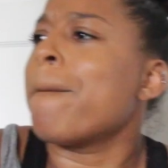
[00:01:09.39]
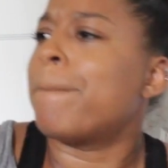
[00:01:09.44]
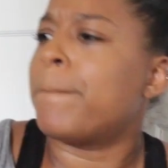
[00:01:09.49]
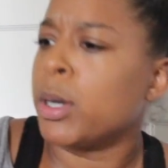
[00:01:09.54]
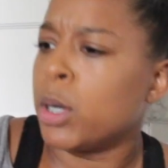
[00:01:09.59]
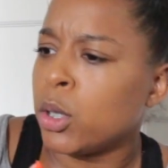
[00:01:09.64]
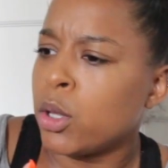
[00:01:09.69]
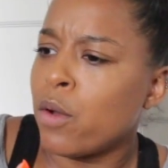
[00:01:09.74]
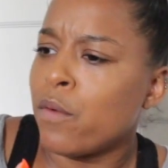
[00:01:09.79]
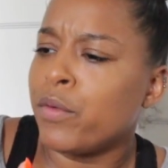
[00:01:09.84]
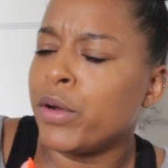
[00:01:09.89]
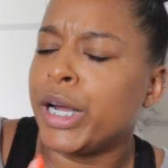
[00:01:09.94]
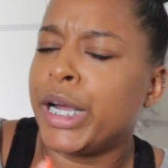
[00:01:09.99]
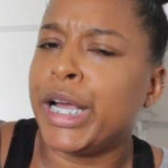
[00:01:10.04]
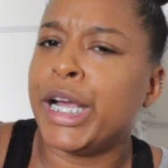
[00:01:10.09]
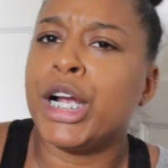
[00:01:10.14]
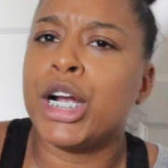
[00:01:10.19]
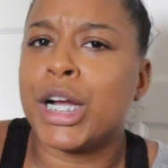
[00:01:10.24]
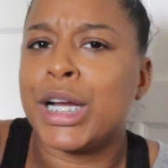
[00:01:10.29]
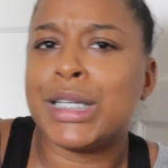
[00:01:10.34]
Pull over
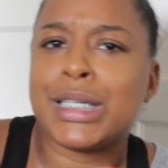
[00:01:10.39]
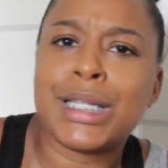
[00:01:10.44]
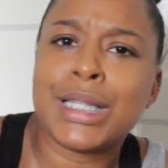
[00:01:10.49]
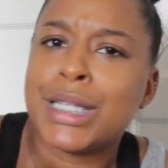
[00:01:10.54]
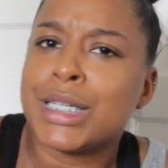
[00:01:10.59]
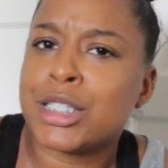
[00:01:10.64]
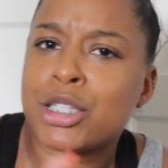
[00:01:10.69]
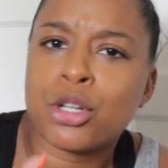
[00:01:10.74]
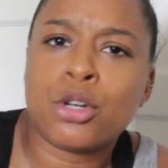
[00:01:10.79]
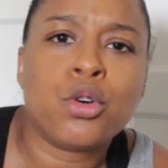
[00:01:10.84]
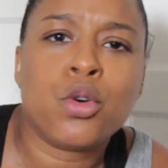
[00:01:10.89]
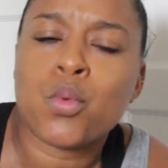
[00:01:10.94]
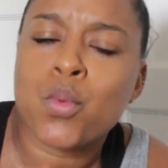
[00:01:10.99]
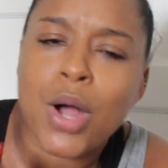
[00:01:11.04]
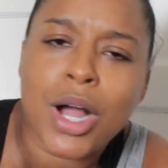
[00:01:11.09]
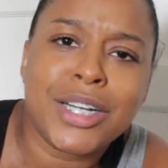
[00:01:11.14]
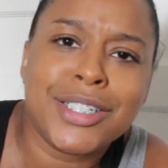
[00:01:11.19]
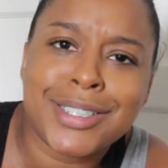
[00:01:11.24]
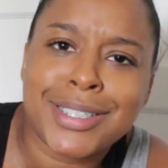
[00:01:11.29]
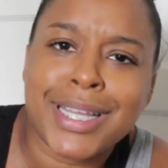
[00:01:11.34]
here into this little
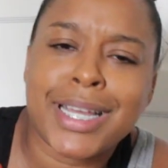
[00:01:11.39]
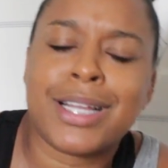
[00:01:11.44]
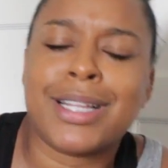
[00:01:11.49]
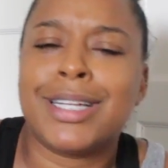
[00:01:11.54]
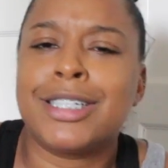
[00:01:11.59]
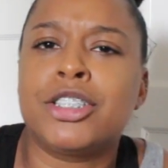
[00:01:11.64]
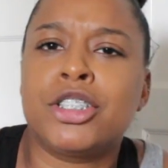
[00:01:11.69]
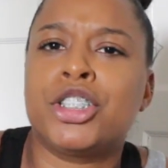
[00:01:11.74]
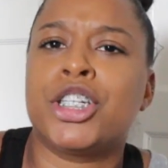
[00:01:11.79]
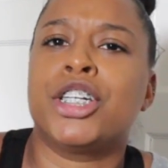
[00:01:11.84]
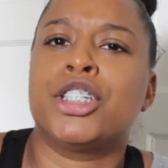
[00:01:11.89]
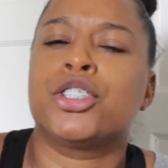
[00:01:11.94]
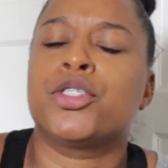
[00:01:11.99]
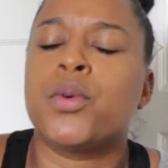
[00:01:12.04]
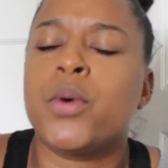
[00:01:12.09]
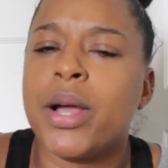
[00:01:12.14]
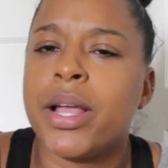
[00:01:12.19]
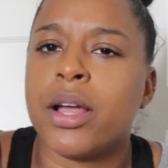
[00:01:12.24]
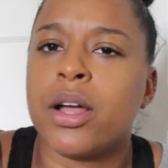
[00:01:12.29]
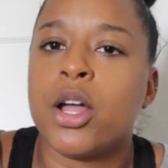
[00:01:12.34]
garage thing. Let's change
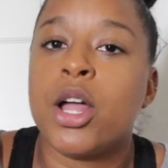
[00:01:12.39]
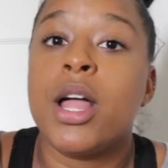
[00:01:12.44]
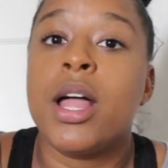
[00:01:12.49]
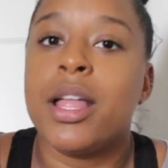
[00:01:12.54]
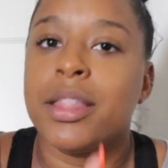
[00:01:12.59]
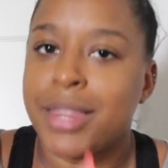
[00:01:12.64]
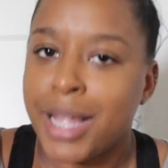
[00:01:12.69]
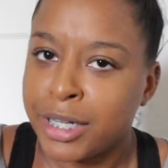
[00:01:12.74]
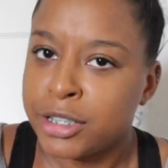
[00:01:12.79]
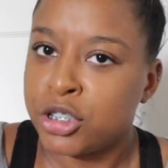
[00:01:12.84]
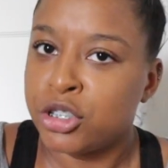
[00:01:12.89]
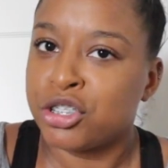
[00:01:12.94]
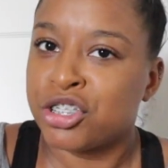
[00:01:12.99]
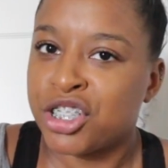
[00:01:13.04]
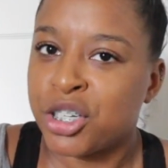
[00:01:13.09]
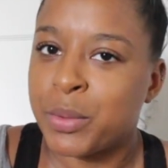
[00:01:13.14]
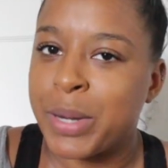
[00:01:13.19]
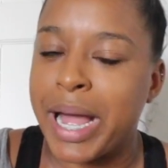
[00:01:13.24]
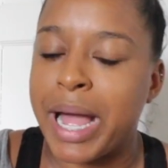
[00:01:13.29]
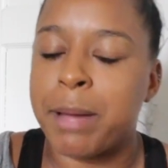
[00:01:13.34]
your oil. That's
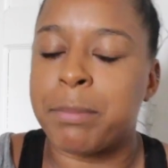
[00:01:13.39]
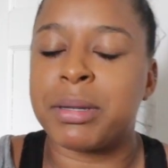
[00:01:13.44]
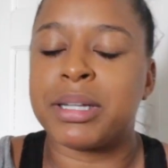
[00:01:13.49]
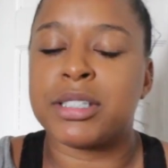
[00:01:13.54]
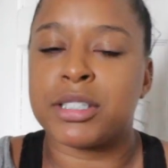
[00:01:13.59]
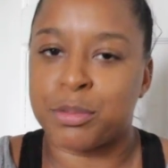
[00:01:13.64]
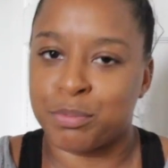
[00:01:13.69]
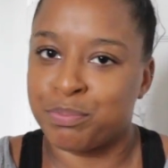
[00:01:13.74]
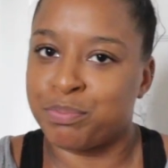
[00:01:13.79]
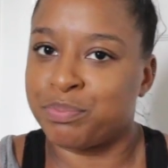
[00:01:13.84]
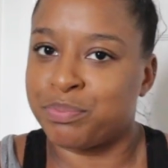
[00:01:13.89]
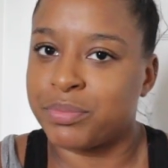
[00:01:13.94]
usually what happens.